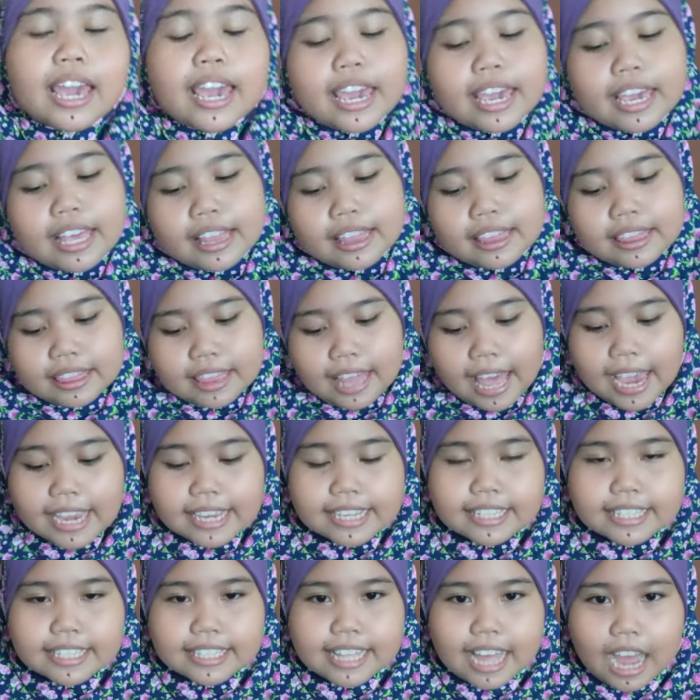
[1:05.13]
he
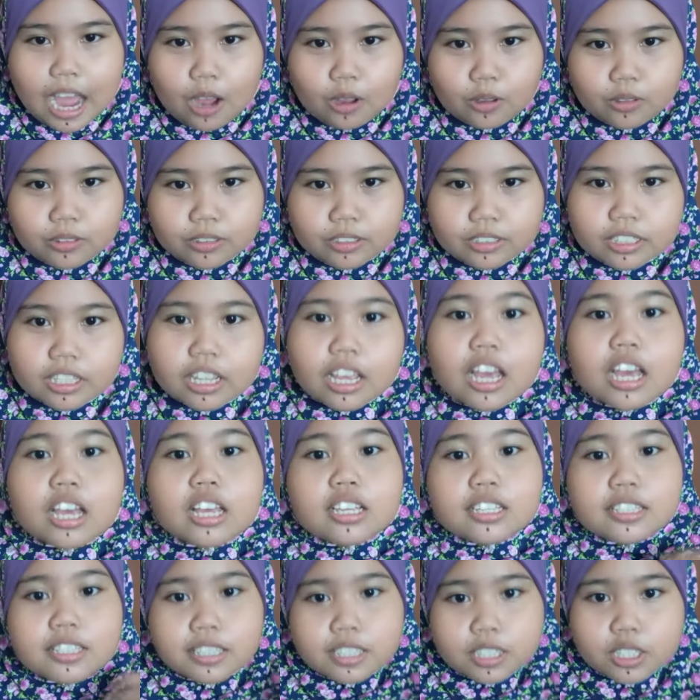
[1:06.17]
lies down.
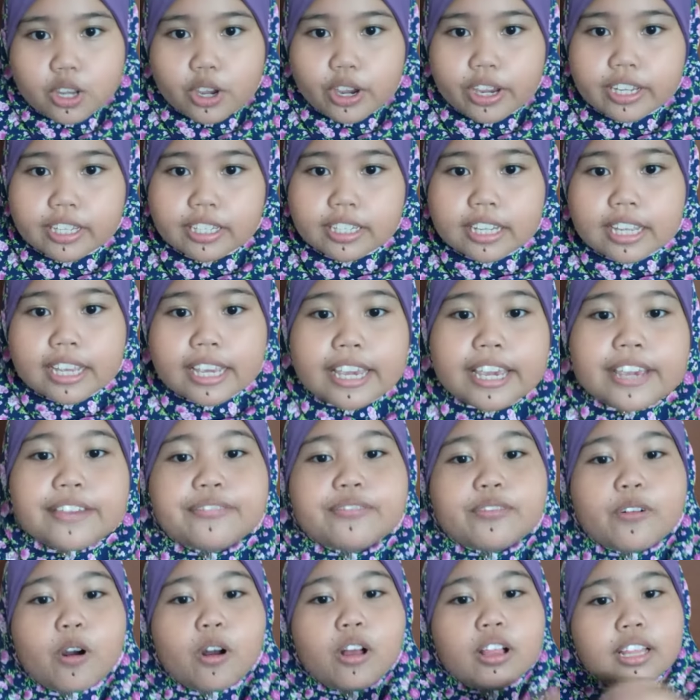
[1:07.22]
Soon, he
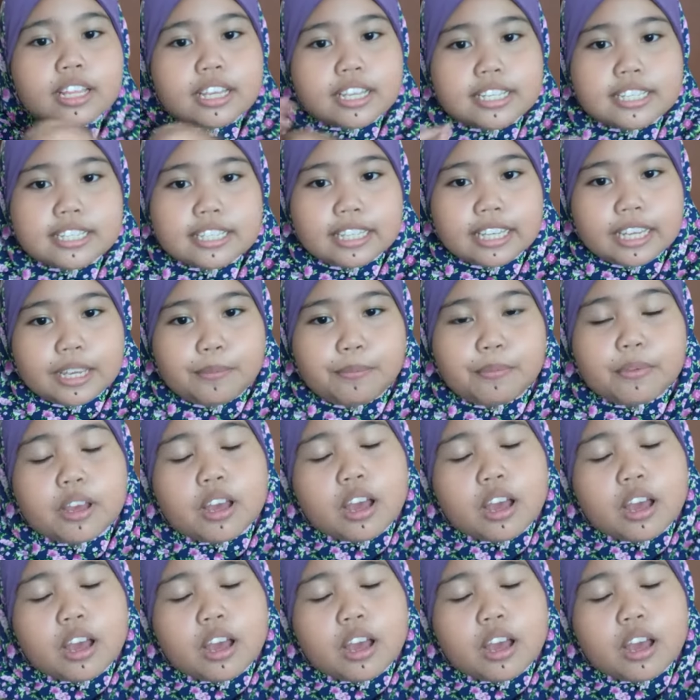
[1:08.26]
falls asleep.